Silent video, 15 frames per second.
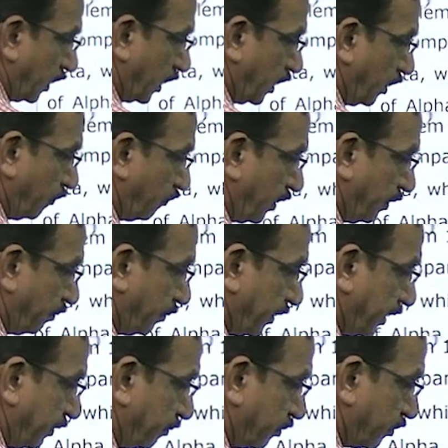alpha
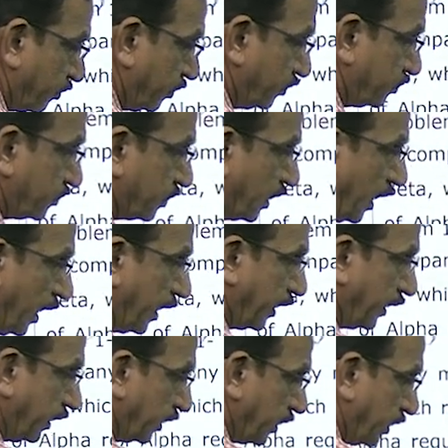pen produced
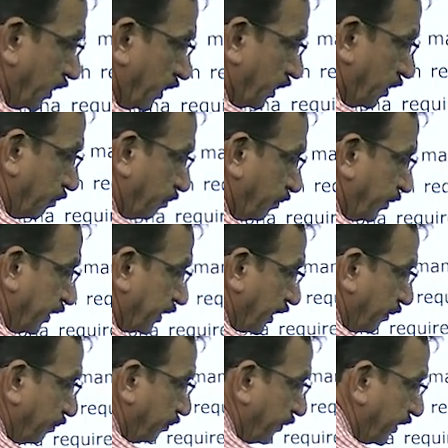and
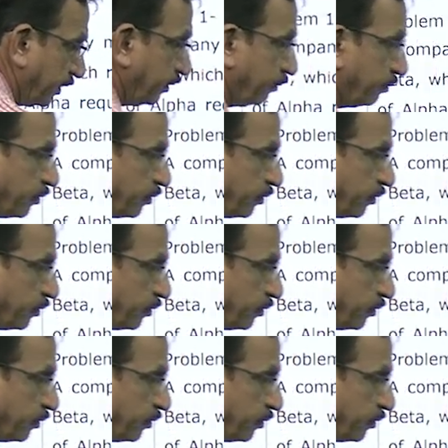beta pen